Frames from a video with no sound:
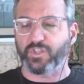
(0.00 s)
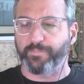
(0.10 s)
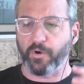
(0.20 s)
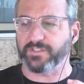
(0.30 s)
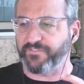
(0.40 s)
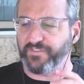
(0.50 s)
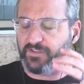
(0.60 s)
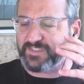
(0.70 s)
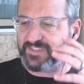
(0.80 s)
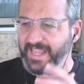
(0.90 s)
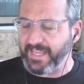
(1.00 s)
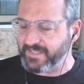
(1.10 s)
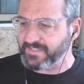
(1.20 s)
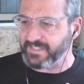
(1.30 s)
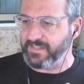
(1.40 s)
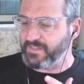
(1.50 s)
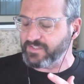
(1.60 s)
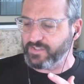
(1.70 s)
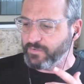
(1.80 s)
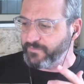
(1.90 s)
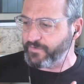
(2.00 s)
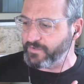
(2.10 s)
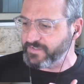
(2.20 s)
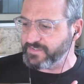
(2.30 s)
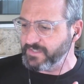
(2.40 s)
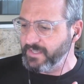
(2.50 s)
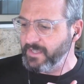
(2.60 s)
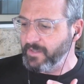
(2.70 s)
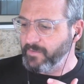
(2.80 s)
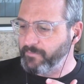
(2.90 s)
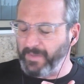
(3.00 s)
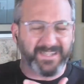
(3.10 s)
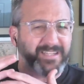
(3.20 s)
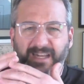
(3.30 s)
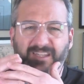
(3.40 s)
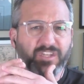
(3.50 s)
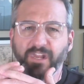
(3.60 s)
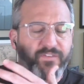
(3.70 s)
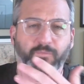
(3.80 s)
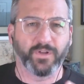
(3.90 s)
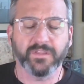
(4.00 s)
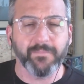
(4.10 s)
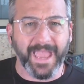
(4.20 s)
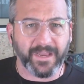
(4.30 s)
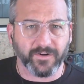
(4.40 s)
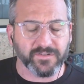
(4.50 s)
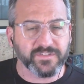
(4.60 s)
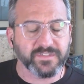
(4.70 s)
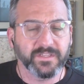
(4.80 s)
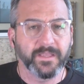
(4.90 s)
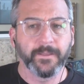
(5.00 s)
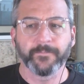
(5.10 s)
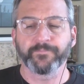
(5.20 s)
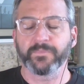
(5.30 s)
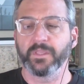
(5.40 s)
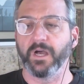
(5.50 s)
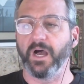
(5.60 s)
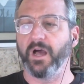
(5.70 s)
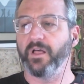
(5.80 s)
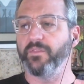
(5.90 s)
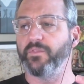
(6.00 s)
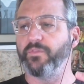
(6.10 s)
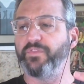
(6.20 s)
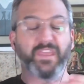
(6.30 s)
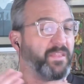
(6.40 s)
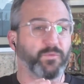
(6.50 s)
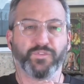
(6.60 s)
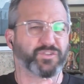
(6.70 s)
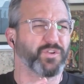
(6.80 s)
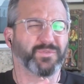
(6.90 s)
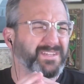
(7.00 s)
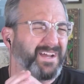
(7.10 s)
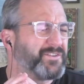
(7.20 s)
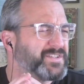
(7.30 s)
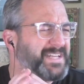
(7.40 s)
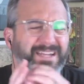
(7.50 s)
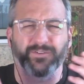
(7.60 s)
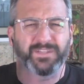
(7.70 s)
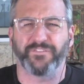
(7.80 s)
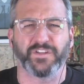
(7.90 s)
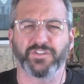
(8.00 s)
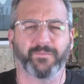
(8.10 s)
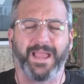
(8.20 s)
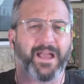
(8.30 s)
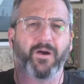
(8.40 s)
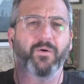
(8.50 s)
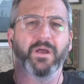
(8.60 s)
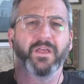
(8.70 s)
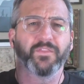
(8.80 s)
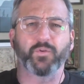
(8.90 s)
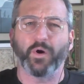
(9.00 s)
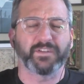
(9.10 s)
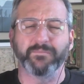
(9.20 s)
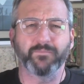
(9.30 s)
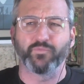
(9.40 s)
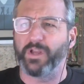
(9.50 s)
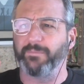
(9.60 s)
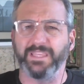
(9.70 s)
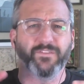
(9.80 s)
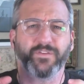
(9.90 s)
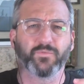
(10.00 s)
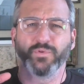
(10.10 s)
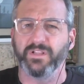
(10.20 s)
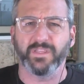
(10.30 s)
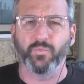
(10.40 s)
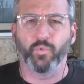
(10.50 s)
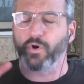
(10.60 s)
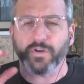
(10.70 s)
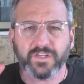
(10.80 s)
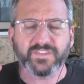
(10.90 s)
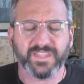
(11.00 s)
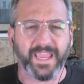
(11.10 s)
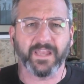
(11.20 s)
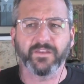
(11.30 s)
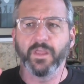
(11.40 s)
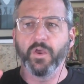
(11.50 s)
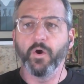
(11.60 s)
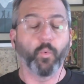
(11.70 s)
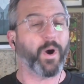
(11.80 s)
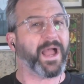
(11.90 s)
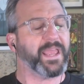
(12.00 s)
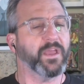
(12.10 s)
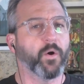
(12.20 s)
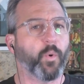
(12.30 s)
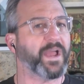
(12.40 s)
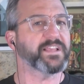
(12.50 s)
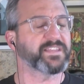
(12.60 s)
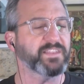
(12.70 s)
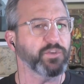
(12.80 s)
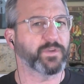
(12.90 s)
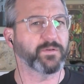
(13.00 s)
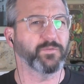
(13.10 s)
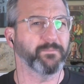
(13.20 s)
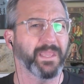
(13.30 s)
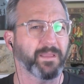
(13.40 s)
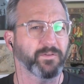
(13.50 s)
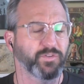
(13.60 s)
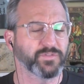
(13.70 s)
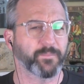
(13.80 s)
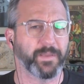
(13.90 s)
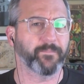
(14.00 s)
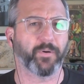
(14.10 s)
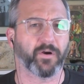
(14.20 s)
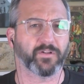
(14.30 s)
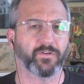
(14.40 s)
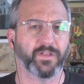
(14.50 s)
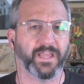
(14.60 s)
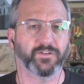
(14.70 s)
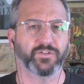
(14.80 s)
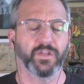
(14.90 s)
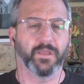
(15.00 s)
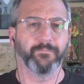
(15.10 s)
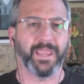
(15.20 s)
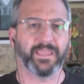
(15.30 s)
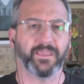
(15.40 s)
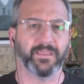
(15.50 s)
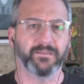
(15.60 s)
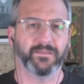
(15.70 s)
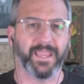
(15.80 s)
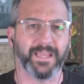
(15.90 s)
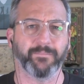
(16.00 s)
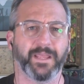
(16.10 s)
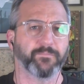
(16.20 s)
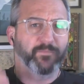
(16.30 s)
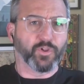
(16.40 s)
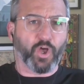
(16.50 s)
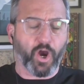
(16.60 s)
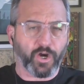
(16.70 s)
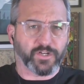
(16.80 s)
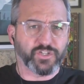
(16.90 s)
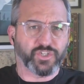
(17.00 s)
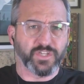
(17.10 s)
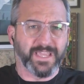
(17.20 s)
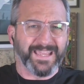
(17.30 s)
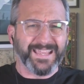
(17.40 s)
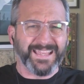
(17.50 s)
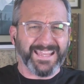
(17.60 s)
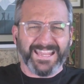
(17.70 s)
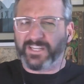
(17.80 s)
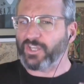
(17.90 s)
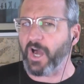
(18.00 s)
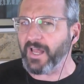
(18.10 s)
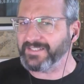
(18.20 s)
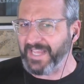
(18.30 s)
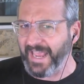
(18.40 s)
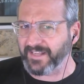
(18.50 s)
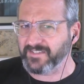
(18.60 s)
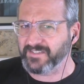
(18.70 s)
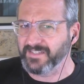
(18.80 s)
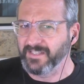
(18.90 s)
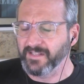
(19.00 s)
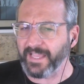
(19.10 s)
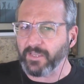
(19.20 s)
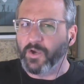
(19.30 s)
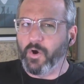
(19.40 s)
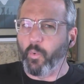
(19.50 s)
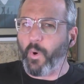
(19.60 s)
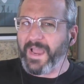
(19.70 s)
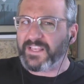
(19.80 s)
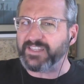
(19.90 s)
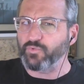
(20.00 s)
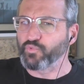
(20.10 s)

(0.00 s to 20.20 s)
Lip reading: supposed to feel stakes in this universe, but none of it really matters. There's no understanding or definition of how the quantum realm even really works, and why is it that you can use a Pym particle and make Ant-Man large in context? Like, why is it